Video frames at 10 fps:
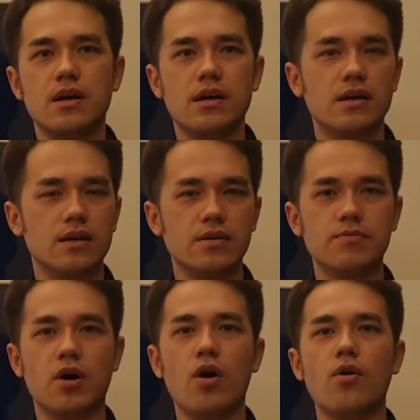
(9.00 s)

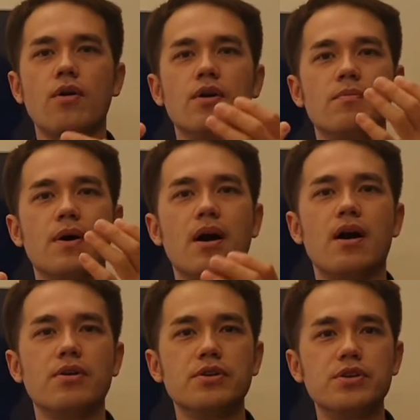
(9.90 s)
all about
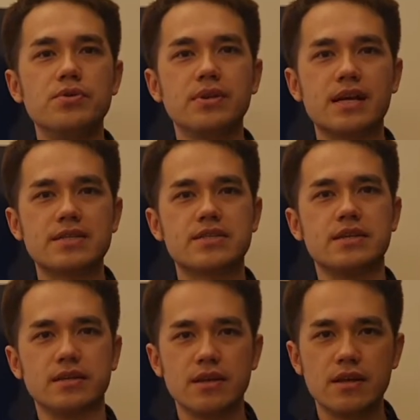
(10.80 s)
our new lesson.
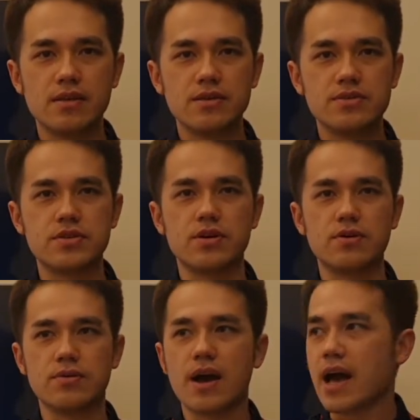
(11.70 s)

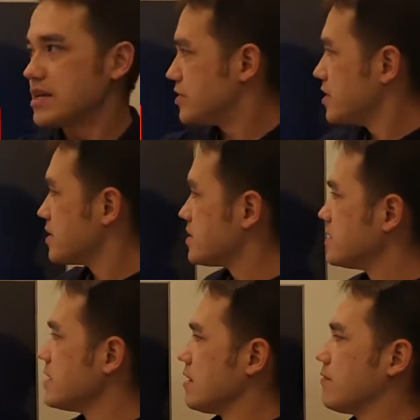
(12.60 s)
So, as you can
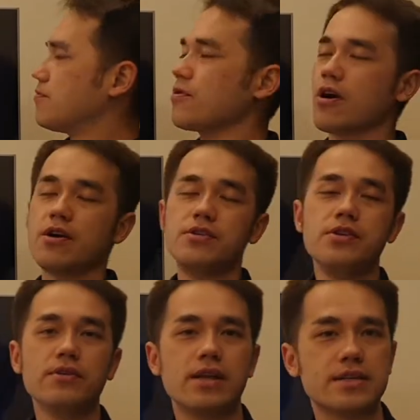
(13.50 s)
see, for our
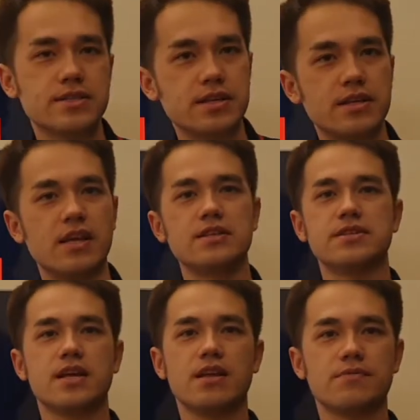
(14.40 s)
new lesson,
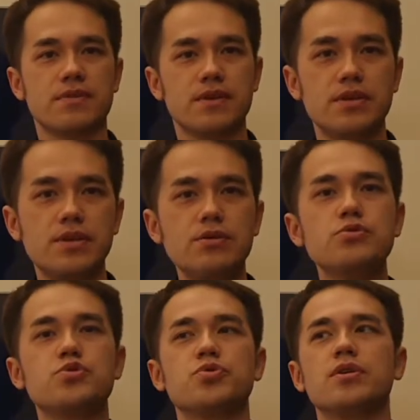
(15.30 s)
instead of the
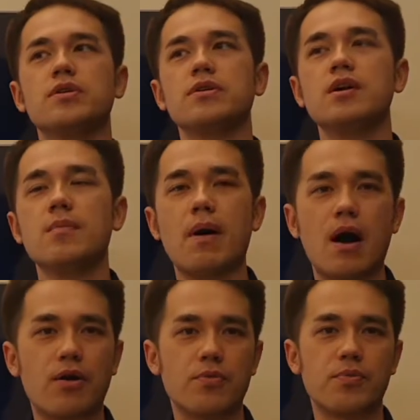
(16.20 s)
usual
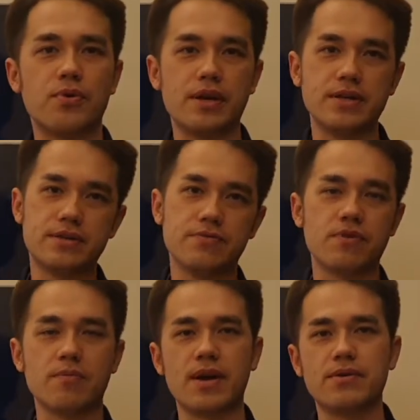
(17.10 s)
PowerPoint
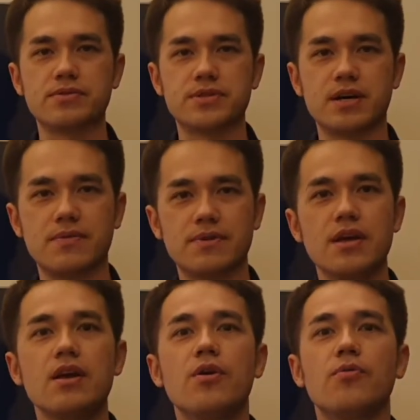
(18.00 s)
from Microsoft,
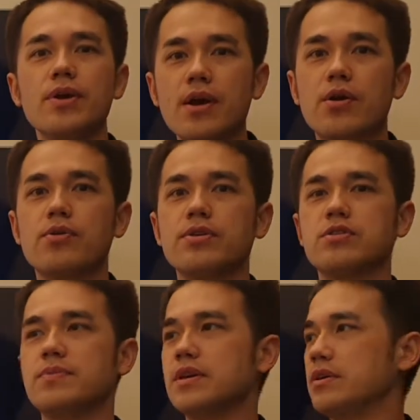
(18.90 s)
we are going to
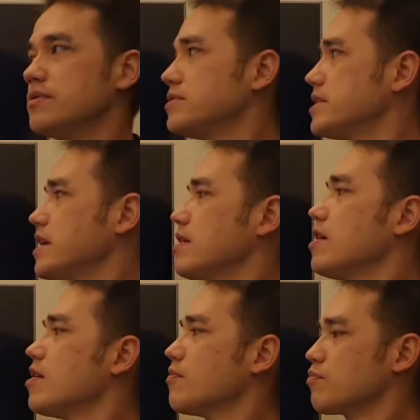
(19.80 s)
be using
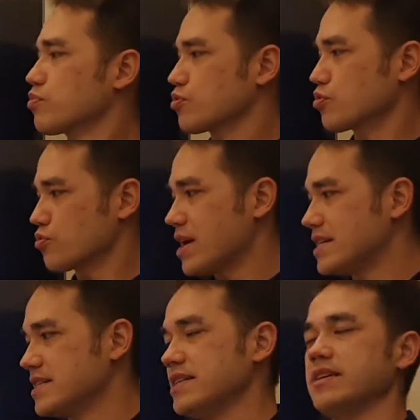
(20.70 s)

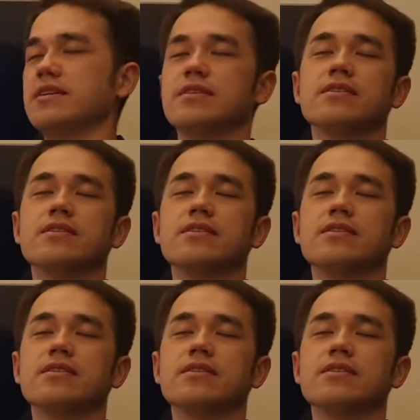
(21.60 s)
Prezi.